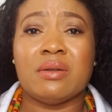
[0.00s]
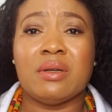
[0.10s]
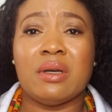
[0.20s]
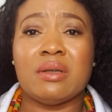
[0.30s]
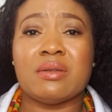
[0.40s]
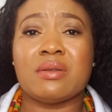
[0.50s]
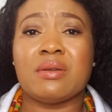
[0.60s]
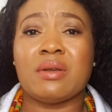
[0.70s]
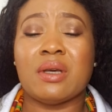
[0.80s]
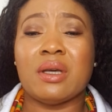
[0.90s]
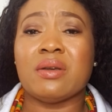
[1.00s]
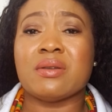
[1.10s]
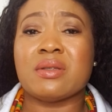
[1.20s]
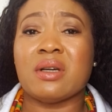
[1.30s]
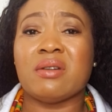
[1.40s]
is get
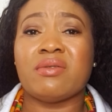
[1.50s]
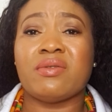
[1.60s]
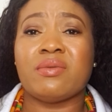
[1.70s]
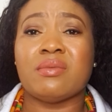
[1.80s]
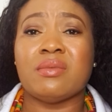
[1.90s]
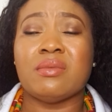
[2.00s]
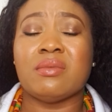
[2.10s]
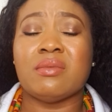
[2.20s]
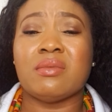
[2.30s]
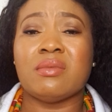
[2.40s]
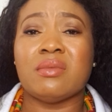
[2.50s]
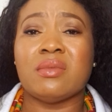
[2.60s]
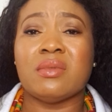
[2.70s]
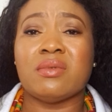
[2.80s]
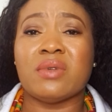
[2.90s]
yourself
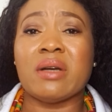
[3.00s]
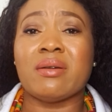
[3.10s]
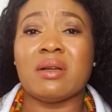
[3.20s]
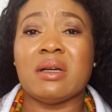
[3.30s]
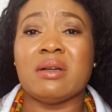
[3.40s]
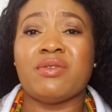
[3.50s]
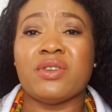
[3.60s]
regular